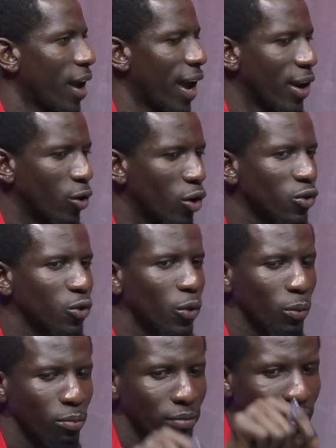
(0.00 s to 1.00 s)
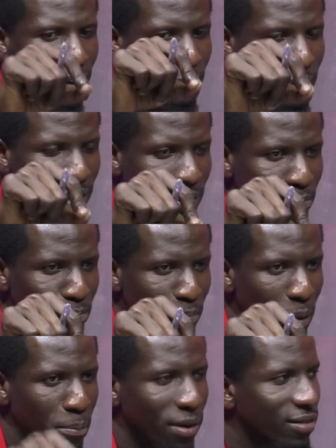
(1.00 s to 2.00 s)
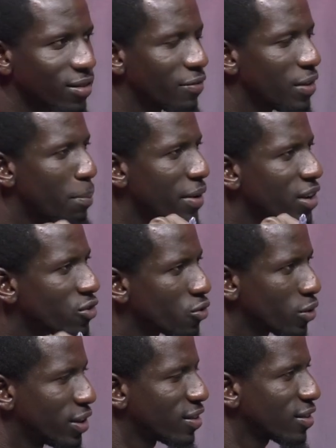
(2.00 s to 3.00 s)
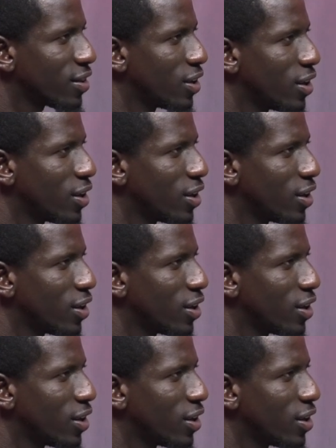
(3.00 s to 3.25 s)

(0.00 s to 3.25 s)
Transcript: And also the members of the ministries